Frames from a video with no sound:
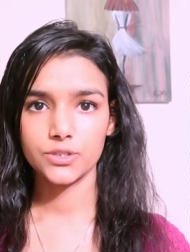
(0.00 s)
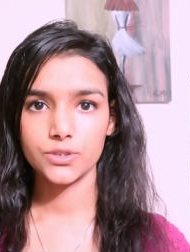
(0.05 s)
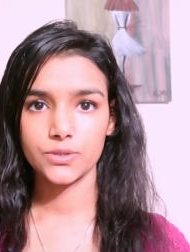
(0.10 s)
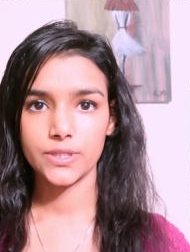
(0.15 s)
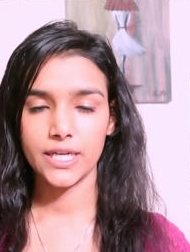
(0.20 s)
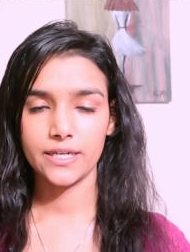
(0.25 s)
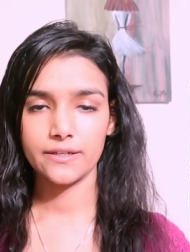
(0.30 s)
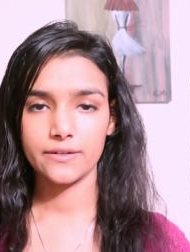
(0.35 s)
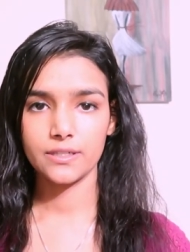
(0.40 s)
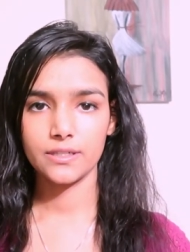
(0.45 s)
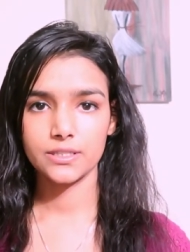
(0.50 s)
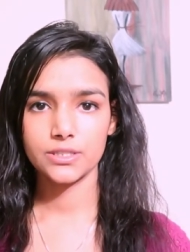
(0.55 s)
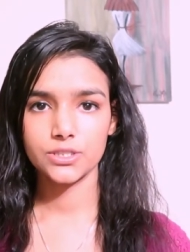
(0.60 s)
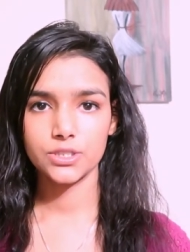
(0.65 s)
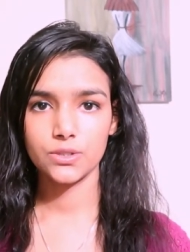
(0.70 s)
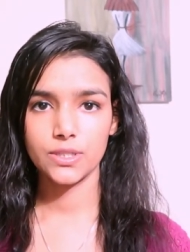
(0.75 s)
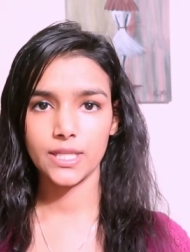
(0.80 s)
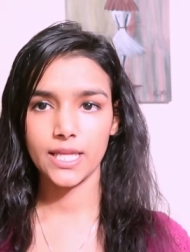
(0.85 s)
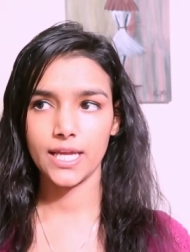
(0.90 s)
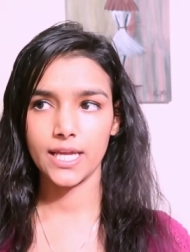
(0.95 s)
to get
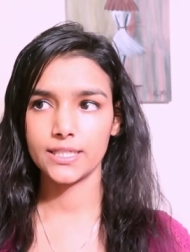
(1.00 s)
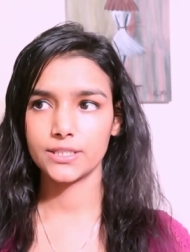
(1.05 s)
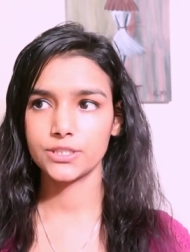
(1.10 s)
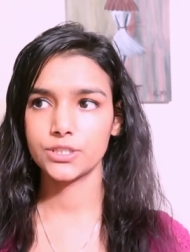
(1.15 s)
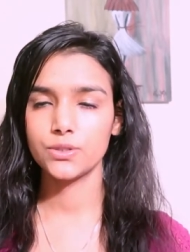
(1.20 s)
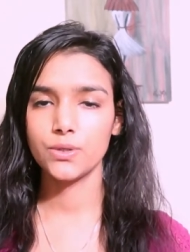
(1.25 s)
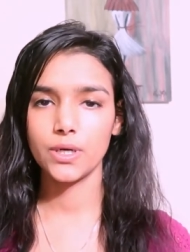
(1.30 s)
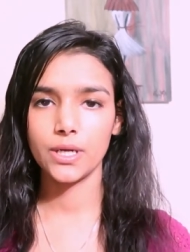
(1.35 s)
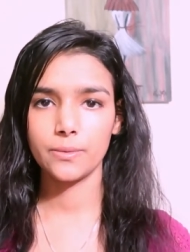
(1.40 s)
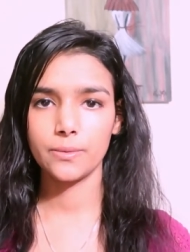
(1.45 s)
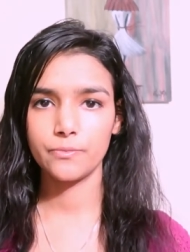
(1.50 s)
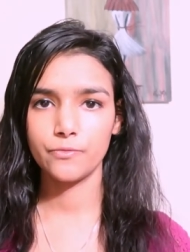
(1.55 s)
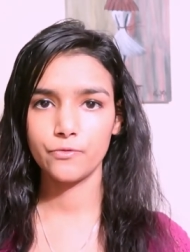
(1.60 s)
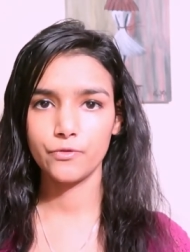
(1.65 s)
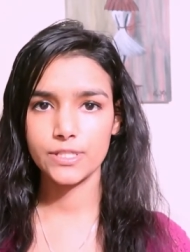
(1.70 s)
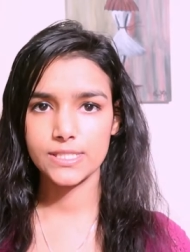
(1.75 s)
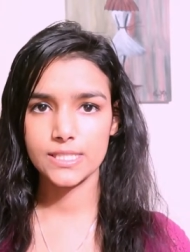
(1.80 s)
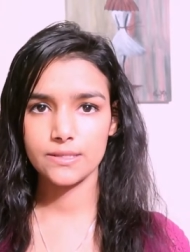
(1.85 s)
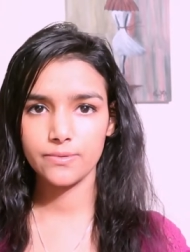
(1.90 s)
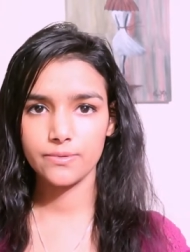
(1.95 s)
so that you are
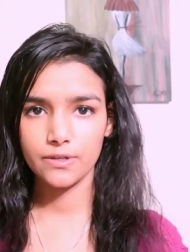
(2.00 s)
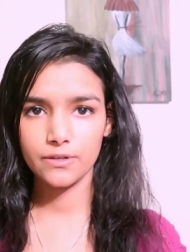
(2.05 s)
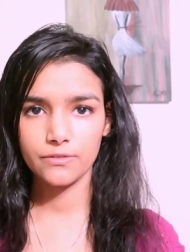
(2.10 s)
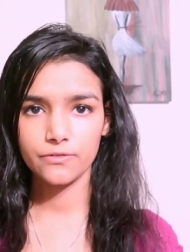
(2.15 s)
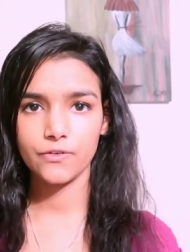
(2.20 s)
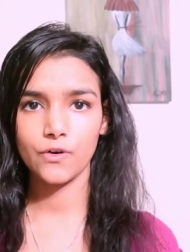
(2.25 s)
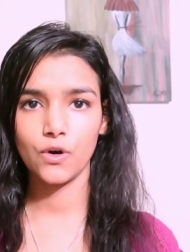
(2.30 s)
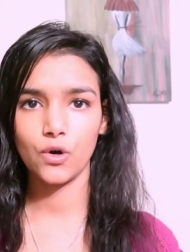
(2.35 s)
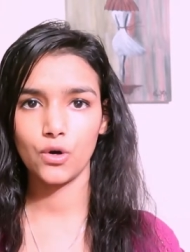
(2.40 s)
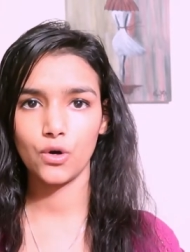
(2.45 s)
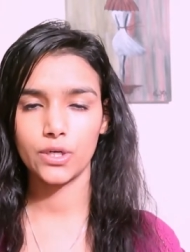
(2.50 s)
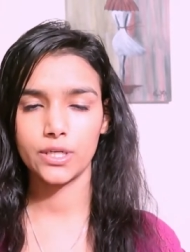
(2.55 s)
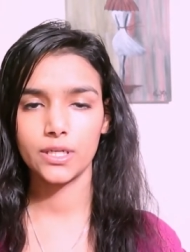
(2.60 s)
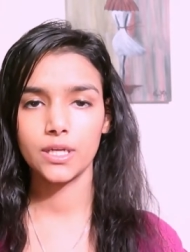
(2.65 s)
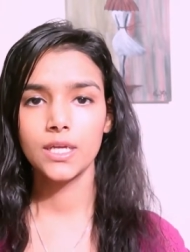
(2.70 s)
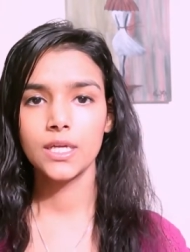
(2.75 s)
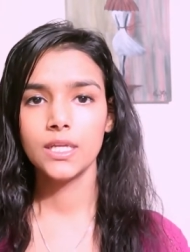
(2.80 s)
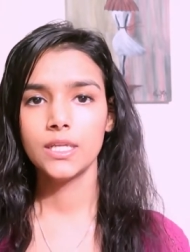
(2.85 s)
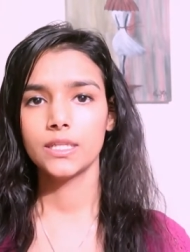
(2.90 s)
visible for